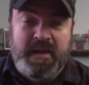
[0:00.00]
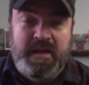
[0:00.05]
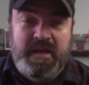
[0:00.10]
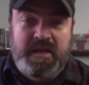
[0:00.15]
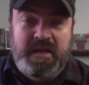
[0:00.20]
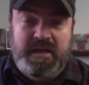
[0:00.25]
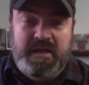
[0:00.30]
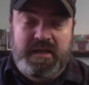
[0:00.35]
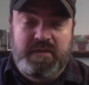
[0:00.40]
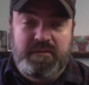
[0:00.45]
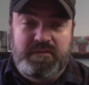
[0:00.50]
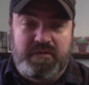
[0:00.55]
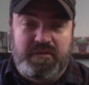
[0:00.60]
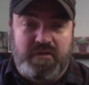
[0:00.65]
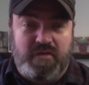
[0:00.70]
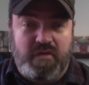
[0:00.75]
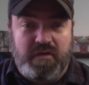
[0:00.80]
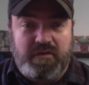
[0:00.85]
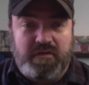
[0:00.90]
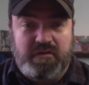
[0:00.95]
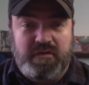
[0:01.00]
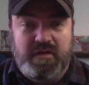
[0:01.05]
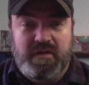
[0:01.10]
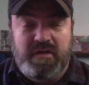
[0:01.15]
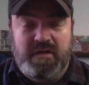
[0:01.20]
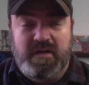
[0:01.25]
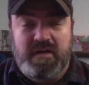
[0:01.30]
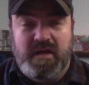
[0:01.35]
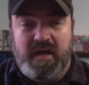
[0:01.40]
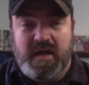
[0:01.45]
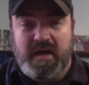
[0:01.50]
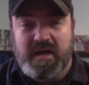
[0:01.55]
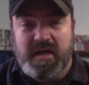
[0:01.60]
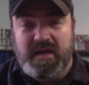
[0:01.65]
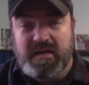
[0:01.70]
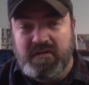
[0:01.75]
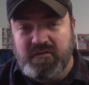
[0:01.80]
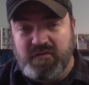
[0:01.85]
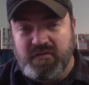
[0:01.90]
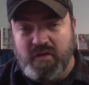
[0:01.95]
He was a Christian
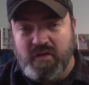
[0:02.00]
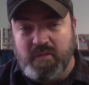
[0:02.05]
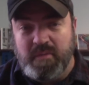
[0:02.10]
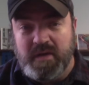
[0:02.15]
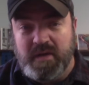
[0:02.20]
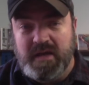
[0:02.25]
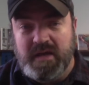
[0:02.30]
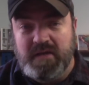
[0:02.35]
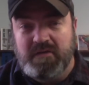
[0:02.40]
in Germany